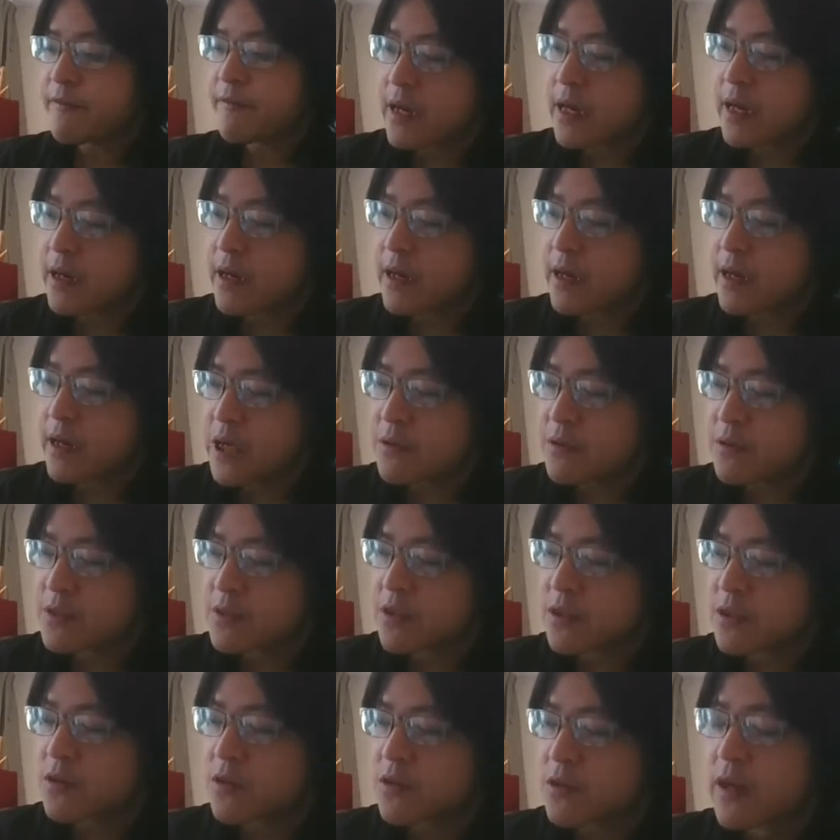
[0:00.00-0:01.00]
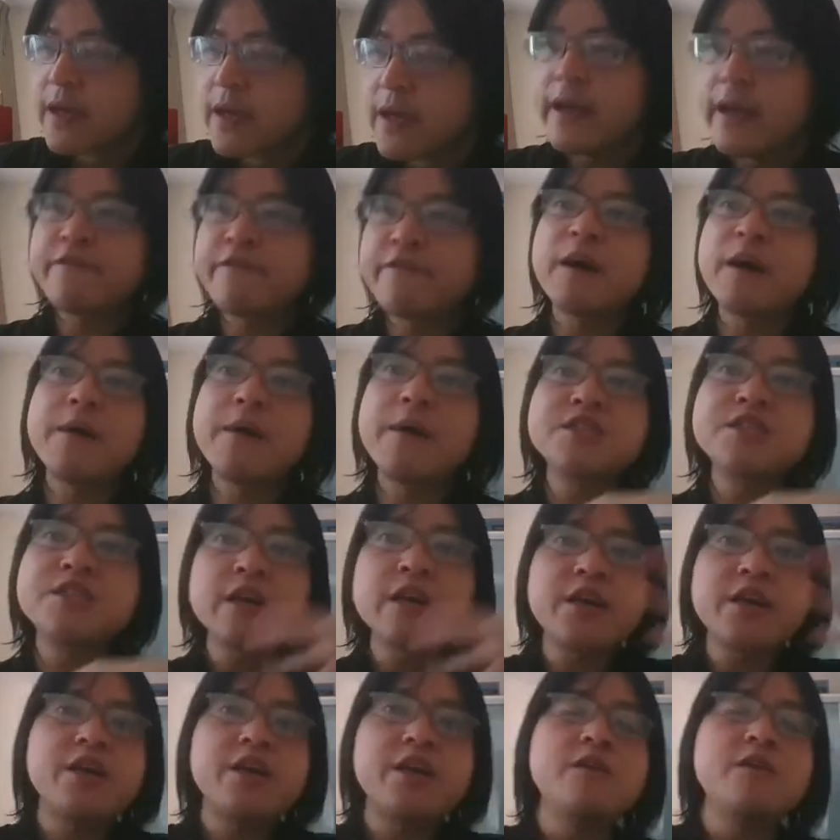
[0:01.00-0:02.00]
Q. So if I measure
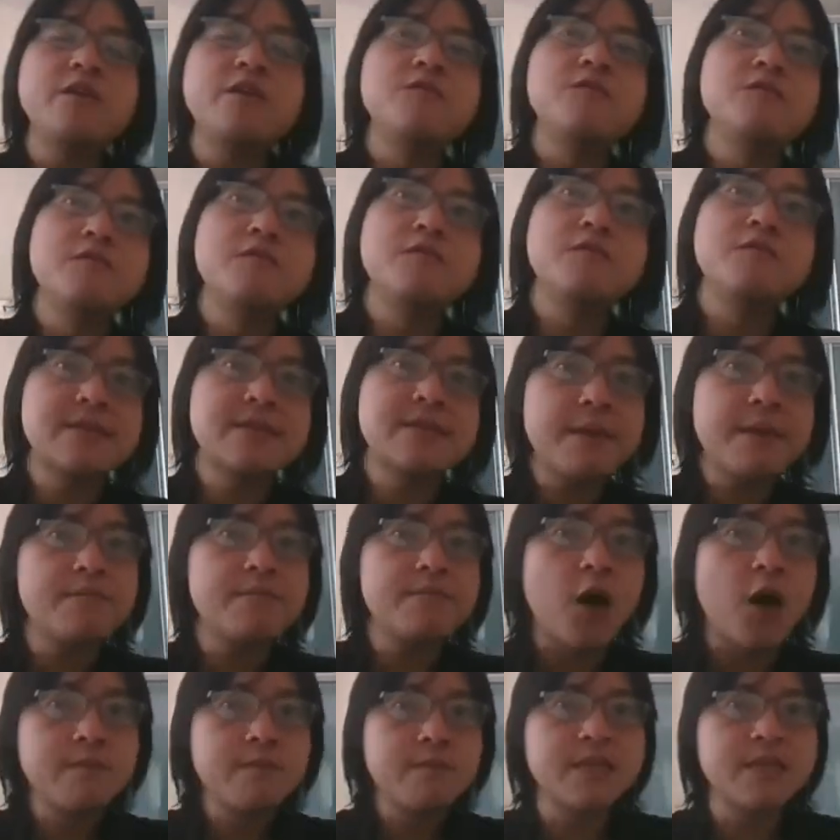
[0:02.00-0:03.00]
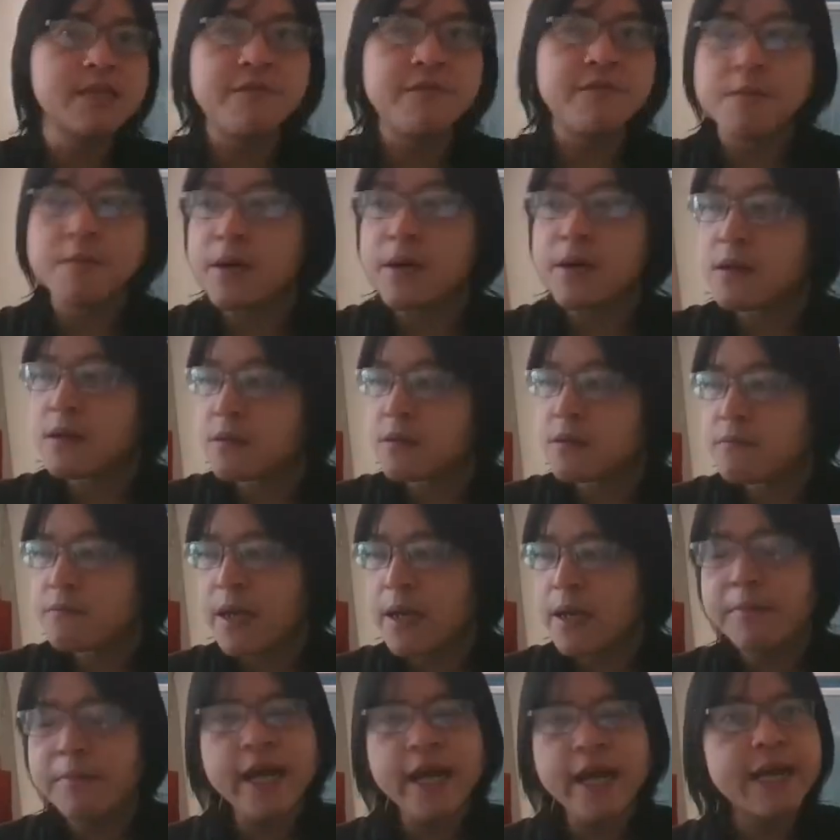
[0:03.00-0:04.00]
Q, some observable,
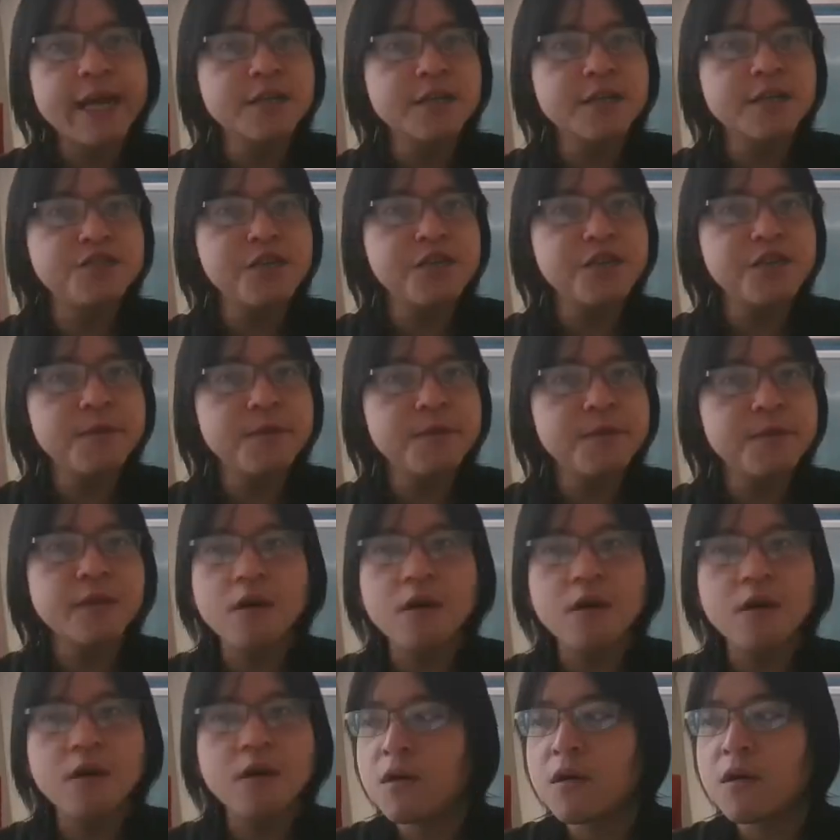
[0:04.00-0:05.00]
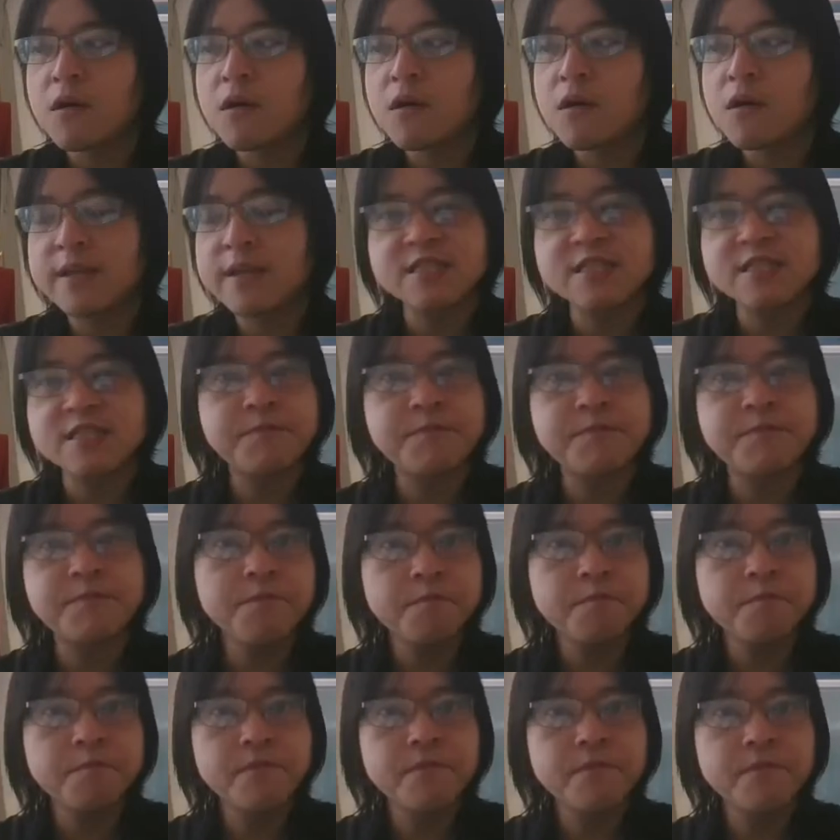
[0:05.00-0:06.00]
maybe energy or the spin,
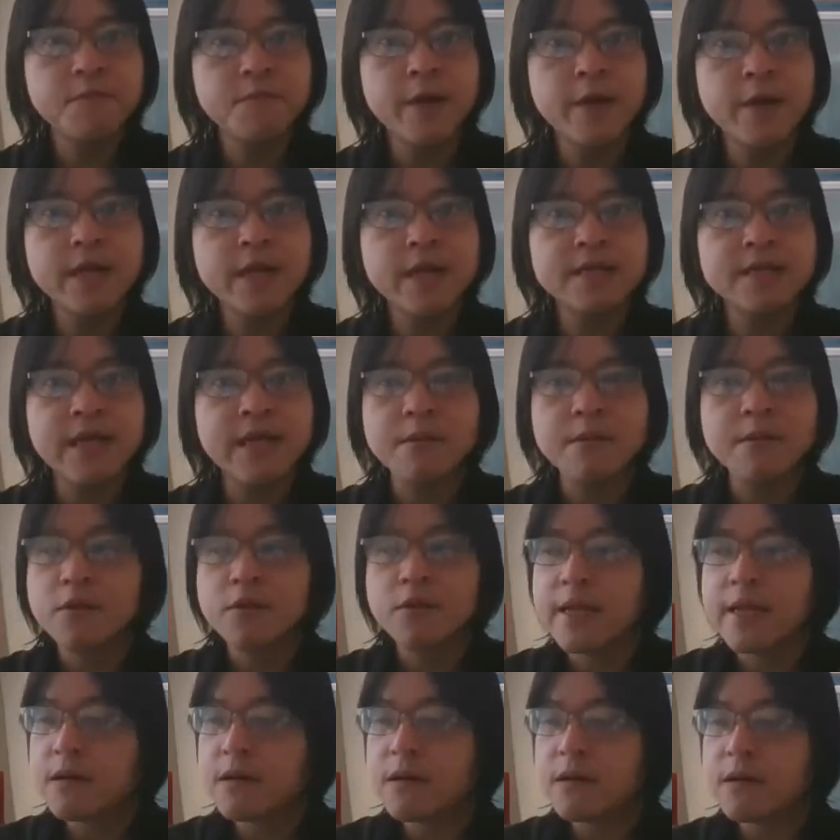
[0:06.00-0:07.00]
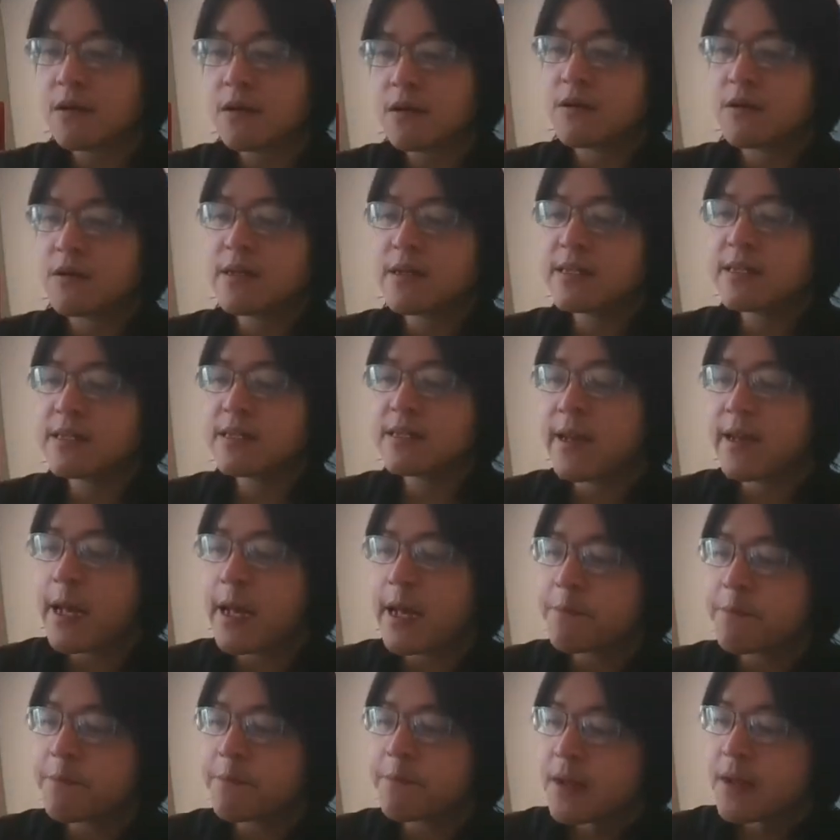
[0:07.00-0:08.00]
whether it's up or down or things like that,
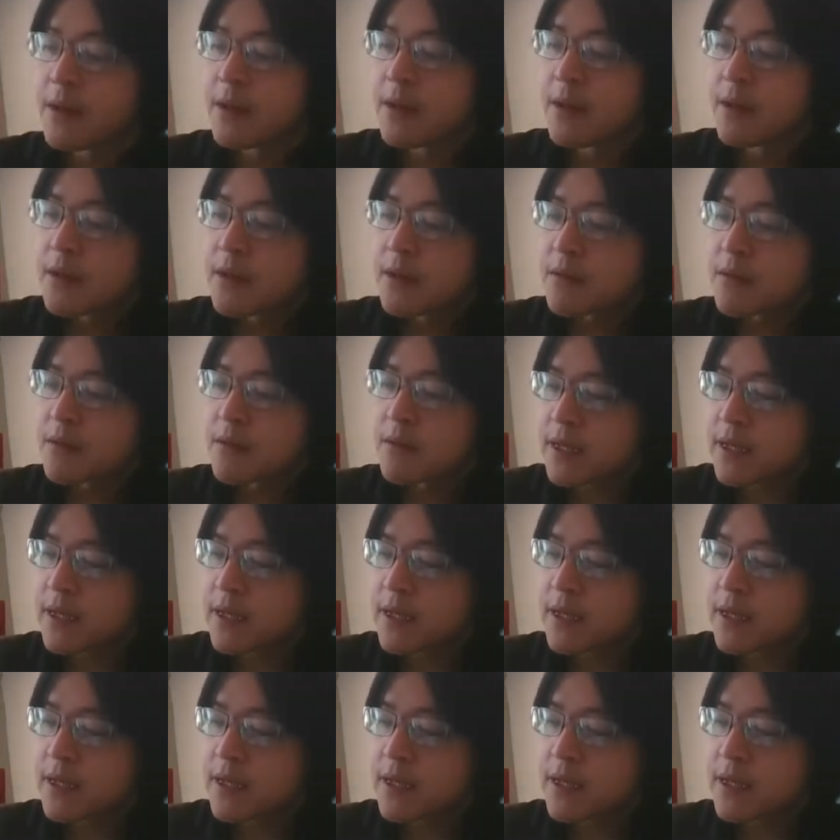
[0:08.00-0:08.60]
right?